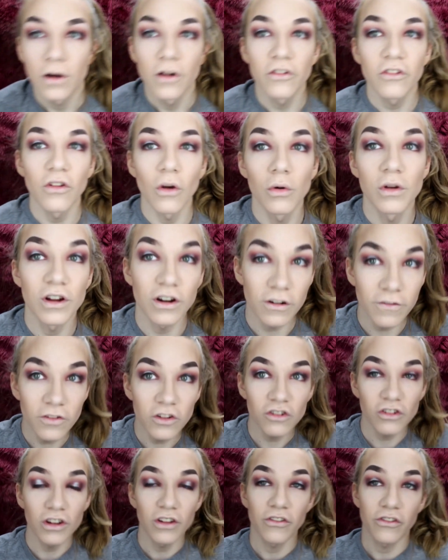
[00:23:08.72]
So
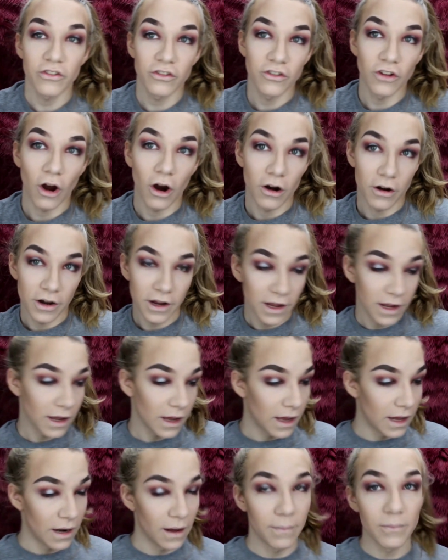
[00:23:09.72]
Eurovision is
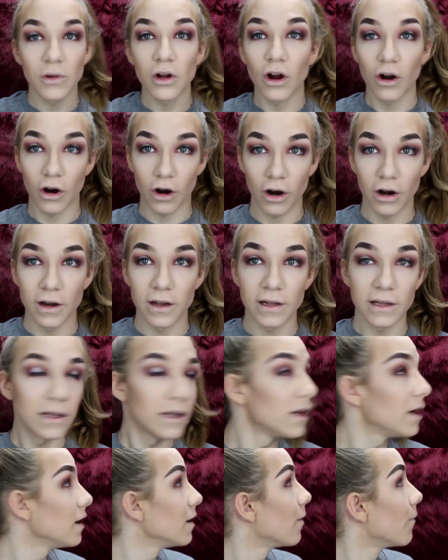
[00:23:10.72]
starting, and I'm
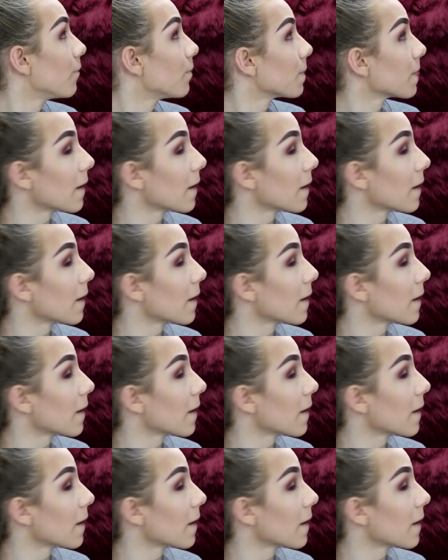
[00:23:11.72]
currently